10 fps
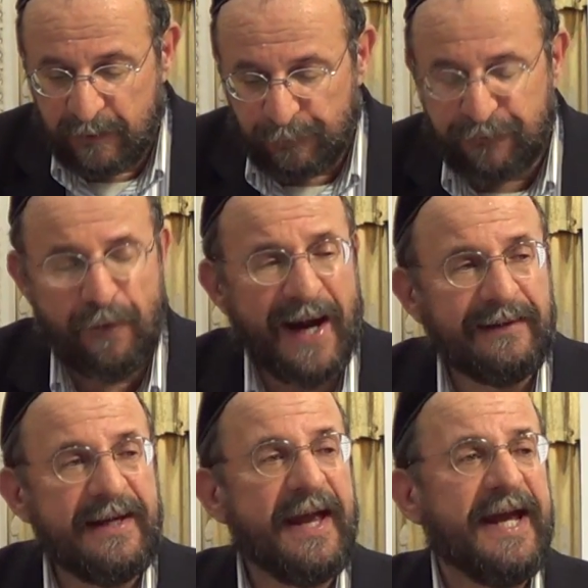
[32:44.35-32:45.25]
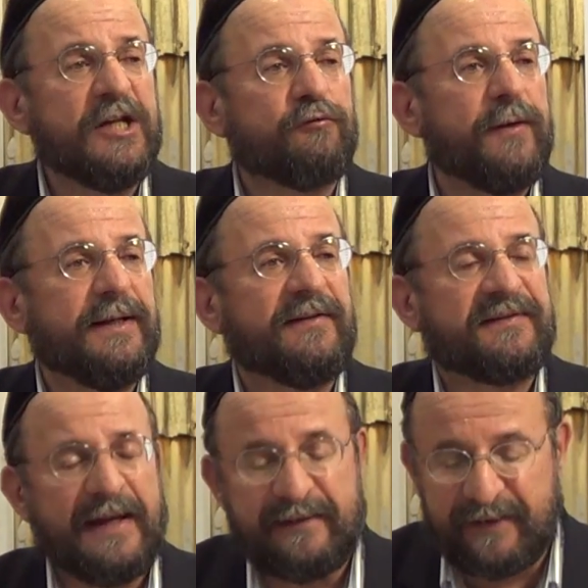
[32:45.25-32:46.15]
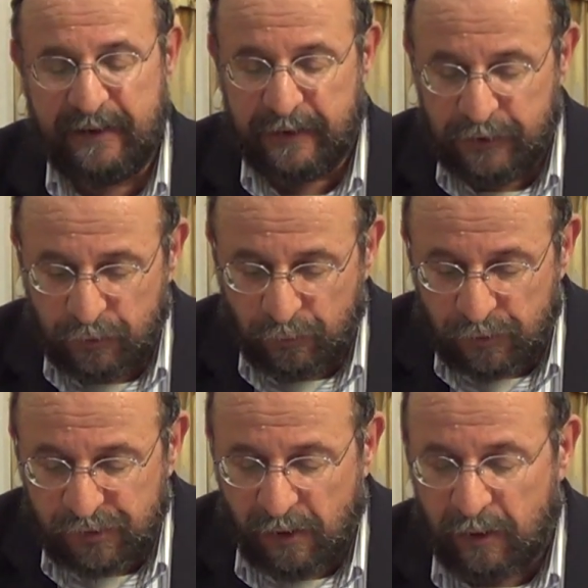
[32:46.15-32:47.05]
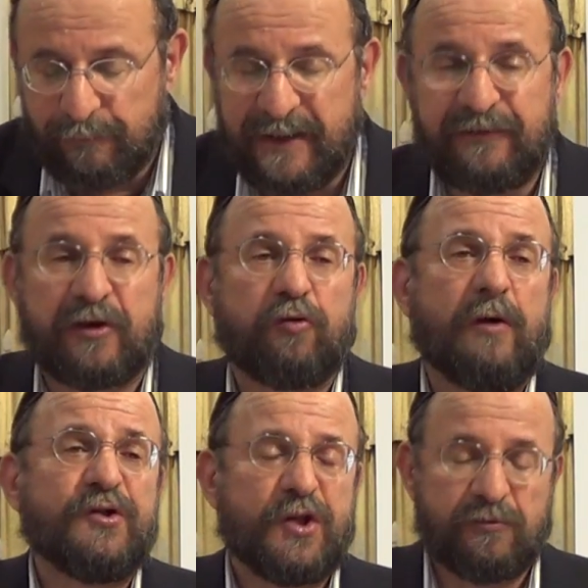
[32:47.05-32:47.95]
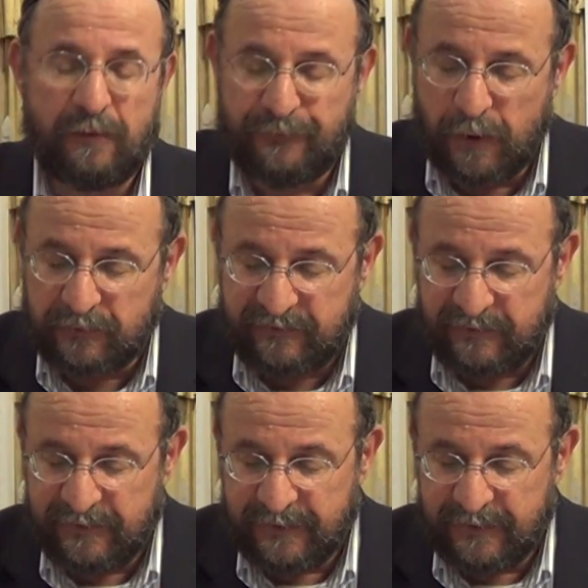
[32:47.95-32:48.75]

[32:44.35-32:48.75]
But finally, Hadrian sent in a huge army to crush the revolt,